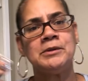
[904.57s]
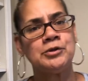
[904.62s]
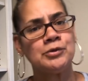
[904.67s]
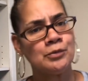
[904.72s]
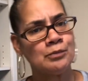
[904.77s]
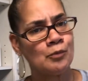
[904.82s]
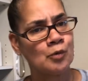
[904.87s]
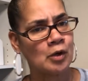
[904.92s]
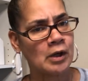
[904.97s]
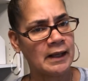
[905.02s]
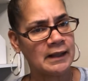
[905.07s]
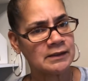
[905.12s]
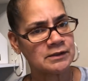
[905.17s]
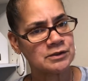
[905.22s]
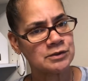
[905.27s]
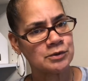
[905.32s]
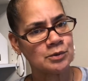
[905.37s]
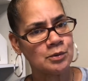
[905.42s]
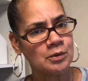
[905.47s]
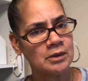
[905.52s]
do more at
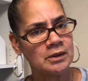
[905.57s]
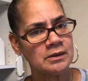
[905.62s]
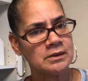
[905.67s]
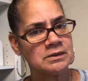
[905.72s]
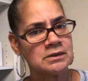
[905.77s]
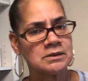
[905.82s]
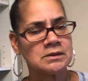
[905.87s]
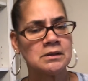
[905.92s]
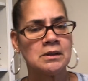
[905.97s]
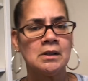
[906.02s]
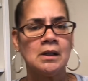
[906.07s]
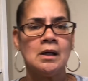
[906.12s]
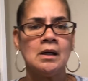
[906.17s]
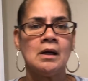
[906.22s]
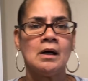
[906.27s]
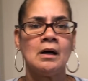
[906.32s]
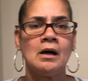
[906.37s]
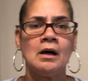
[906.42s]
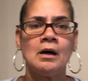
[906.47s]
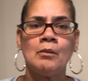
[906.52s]
stores,
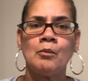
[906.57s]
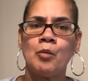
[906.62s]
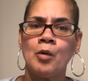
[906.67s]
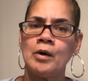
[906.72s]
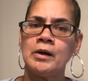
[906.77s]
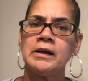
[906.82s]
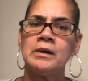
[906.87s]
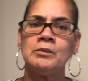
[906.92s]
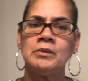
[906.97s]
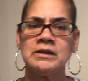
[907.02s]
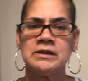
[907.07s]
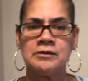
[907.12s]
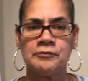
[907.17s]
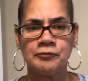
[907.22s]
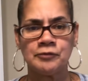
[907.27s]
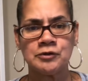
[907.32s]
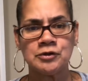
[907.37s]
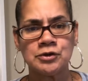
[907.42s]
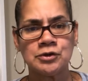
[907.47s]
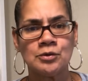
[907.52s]
um, working with
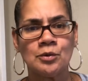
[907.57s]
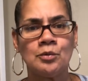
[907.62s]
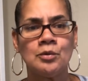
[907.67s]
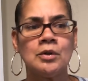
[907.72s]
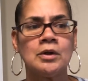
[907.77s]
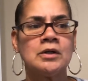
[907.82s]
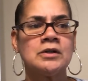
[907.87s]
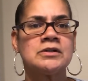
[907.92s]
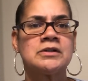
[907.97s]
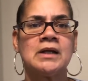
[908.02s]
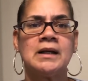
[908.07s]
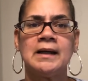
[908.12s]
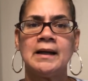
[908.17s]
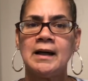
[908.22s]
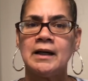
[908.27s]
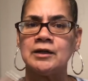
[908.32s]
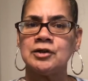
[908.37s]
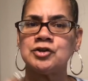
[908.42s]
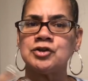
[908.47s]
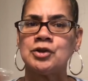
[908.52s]
different stores and
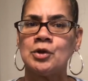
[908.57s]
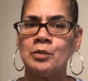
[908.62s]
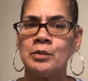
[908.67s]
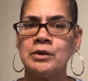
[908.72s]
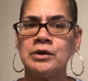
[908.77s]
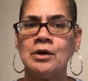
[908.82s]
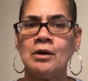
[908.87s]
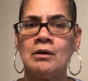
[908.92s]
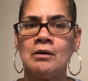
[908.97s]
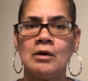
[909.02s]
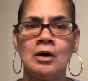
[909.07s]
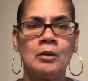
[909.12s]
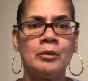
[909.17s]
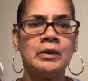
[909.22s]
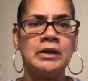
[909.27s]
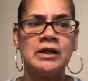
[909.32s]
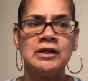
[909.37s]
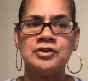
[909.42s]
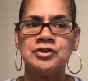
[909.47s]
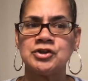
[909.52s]
kind of showing y'all,
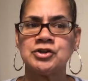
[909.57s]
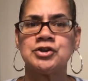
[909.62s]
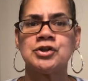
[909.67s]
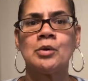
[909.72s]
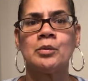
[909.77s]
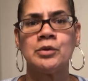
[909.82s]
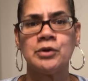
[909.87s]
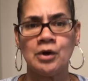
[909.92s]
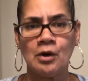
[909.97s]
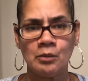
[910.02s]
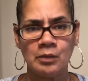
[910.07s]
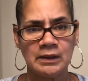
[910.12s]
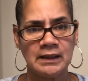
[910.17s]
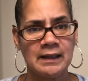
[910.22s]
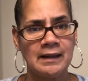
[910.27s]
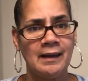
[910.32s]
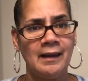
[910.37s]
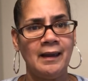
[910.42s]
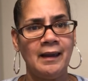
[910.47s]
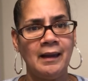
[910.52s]
going in, just showing y'all what
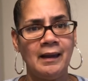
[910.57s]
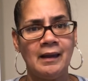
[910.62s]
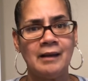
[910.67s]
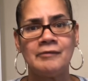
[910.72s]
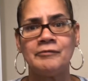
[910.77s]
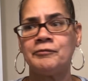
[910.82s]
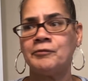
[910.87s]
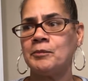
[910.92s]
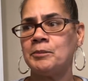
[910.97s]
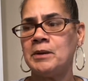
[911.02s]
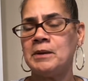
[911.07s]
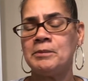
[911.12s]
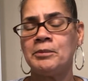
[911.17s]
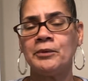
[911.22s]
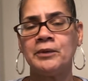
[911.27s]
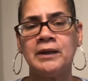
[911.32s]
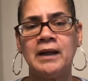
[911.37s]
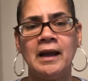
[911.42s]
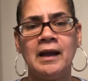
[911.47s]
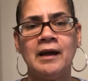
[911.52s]
they have for
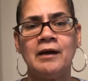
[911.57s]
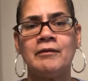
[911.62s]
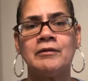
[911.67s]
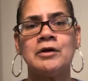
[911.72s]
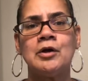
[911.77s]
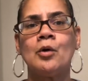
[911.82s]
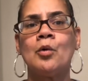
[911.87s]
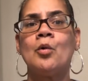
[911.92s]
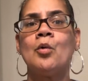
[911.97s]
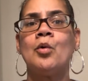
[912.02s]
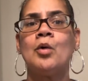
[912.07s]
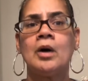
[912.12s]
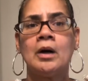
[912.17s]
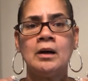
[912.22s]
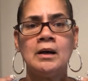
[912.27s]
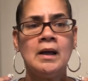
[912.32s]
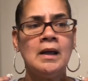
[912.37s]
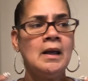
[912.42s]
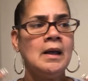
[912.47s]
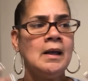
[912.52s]
people in the area
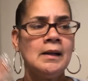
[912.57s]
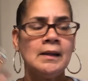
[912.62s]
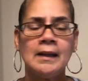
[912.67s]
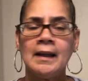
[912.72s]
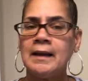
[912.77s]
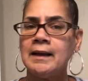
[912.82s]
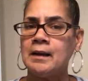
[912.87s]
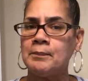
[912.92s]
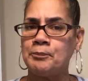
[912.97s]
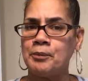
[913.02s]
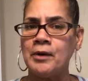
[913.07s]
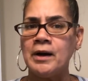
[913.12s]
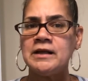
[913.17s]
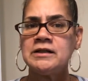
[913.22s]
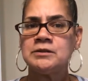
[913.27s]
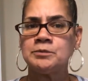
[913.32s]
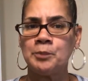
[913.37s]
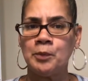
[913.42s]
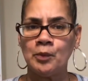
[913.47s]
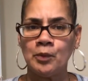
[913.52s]
or like
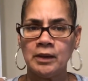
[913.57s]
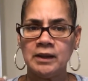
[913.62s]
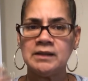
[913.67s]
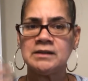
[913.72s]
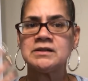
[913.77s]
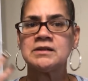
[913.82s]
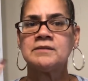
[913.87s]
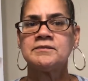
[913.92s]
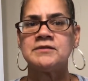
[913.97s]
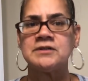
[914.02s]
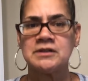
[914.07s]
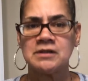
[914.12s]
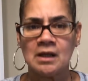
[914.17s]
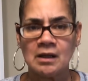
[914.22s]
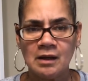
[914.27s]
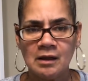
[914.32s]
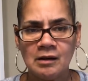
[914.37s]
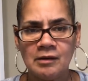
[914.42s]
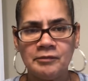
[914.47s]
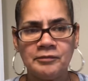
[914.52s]
price points of
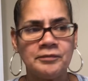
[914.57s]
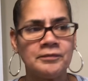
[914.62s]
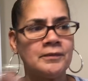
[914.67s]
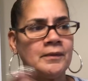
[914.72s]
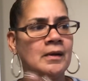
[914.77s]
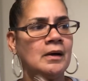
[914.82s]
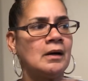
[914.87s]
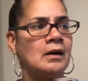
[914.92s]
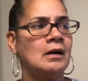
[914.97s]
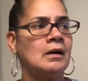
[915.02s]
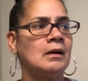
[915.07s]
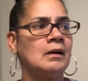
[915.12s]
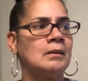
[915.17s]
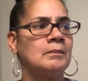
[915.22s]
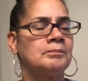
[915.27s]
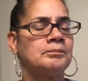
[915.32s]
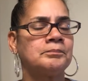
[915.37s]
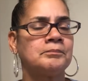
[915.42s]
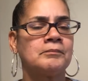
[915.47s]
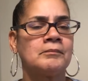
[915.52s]
stuff.
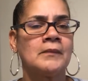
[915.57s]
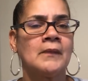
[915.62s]
Um,